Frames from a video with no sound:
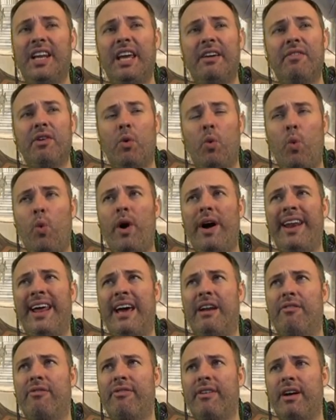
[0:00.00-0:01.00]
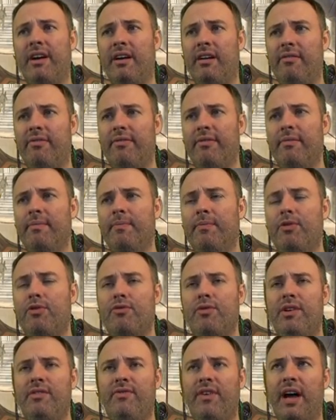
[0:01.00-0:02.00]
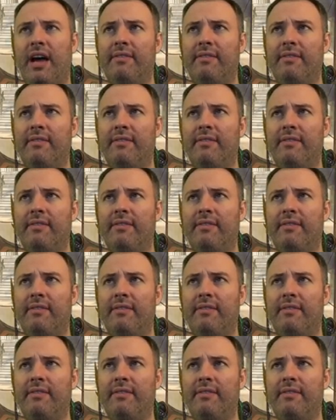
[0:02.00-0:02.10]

I'm going to give it a one out of five. three